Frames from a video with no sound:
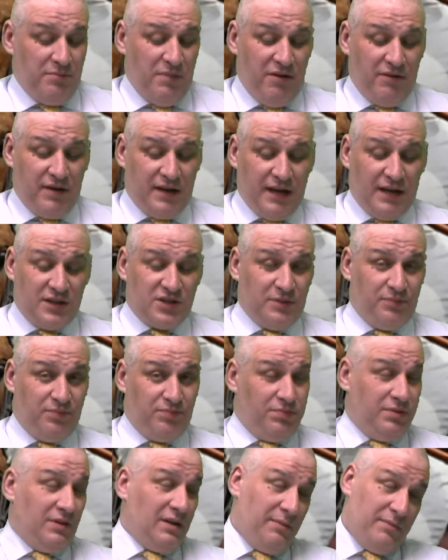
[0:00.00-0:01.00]
Mary King's,
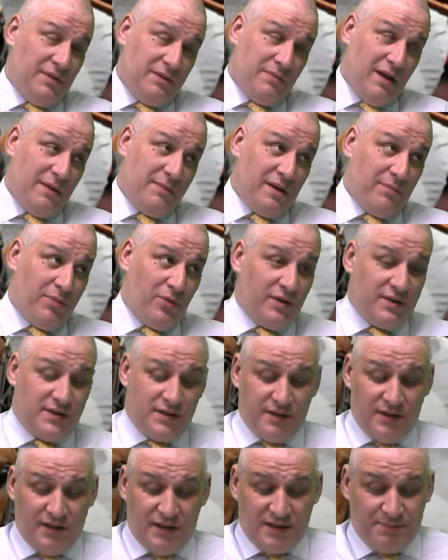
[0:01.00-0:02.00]
I mean, maybe a pointer
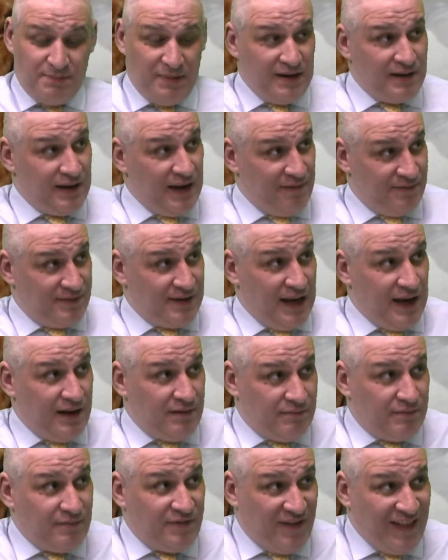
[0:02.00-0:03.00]
that it's been left
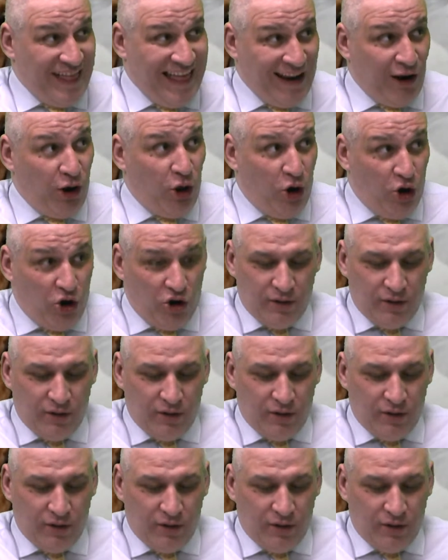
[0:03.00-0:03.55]
out for that long.